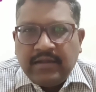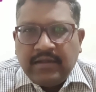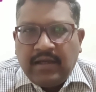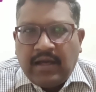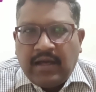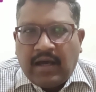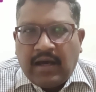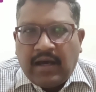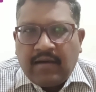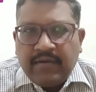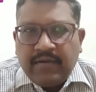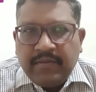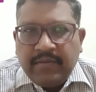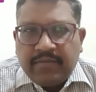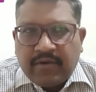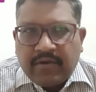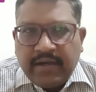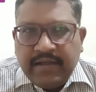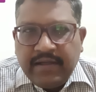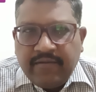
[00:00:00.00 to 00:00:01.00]
Are we
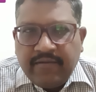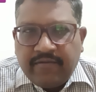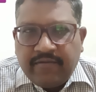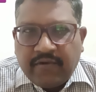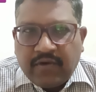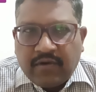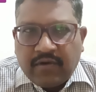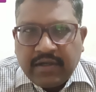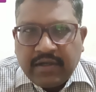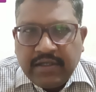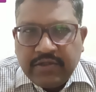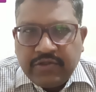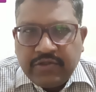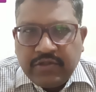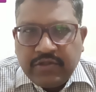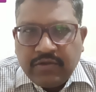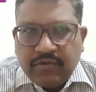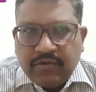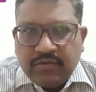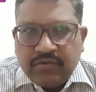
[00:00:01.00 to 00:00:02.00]
praying for
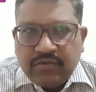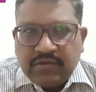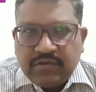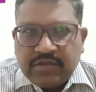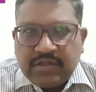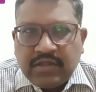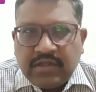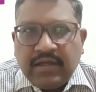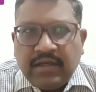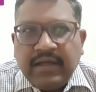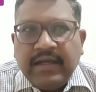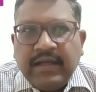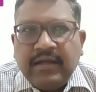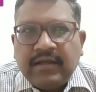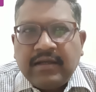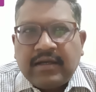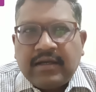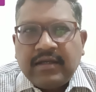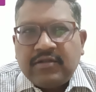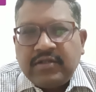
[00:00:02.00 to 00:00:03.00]
issues in the
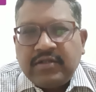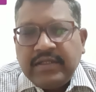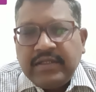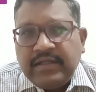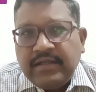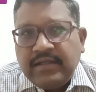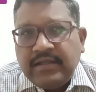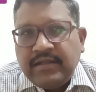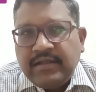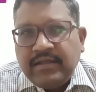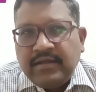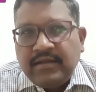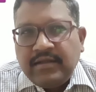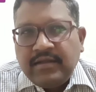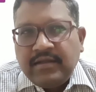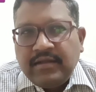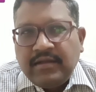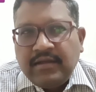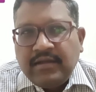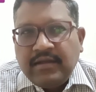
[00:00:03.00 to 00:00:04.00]
country?
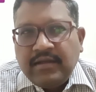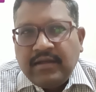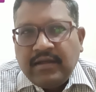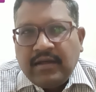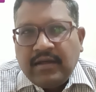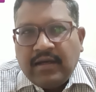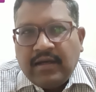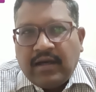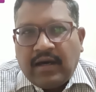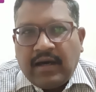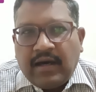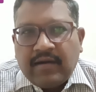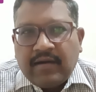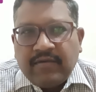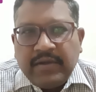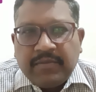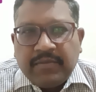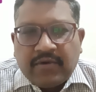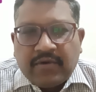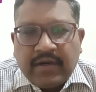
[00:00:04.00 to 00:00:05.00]
Are we
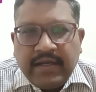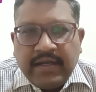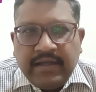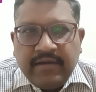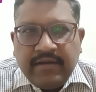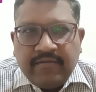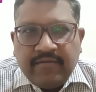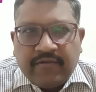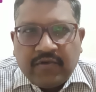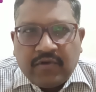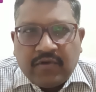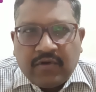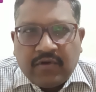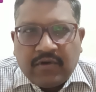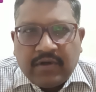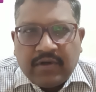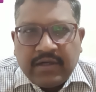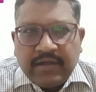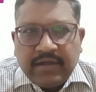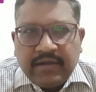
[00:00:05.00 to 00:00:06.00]
praying
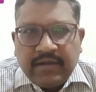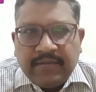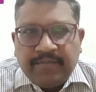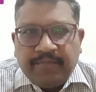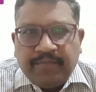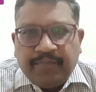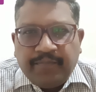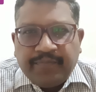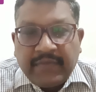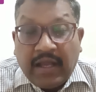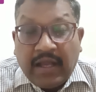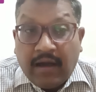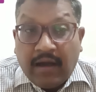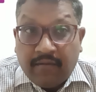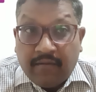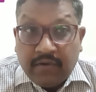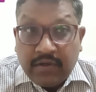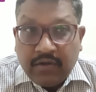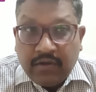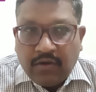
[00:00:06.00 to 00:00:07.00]
for
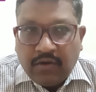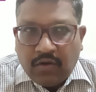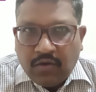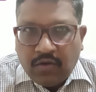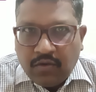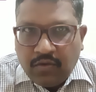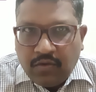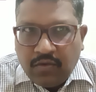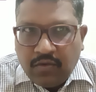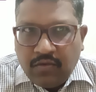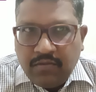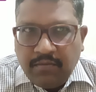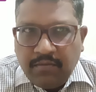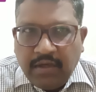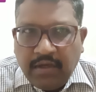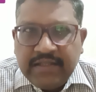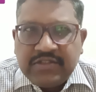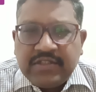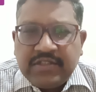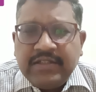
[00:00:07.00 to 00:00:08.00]
our own
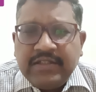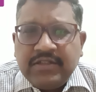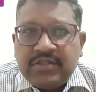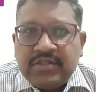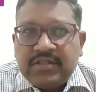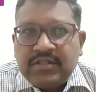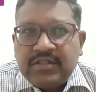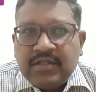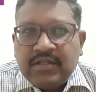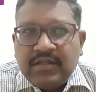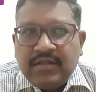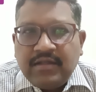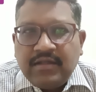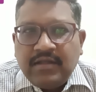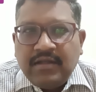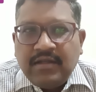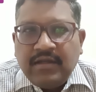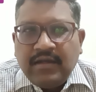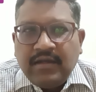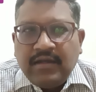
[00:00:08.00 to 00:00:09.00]
blessings?
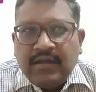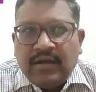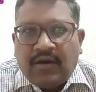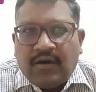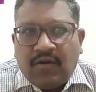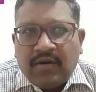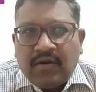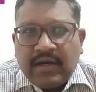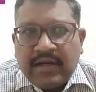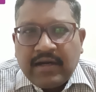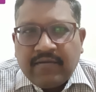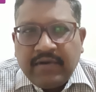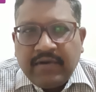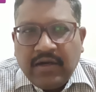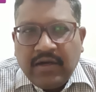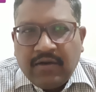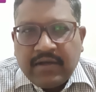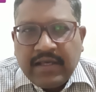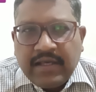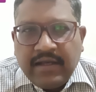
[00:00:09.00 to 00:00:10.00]
Or are we
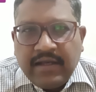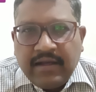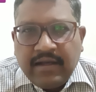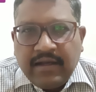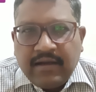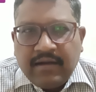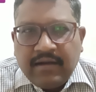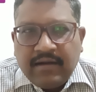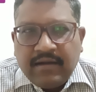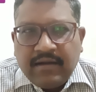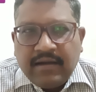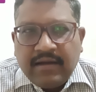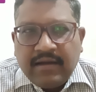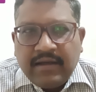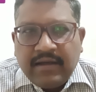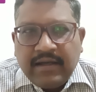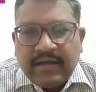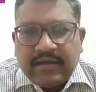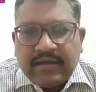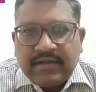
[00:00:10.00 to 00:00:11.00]
looking
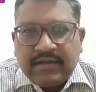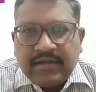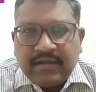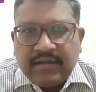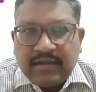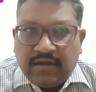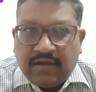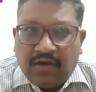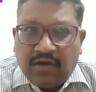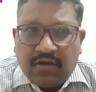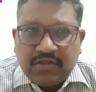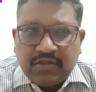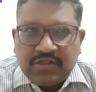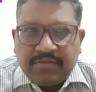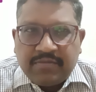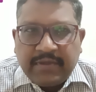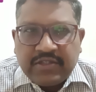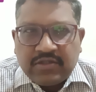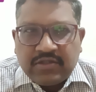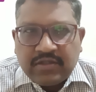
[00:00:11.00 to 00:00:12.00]
at God's
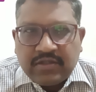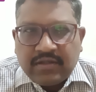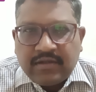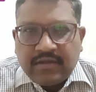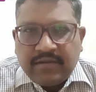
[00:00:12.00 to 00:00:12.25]
picture?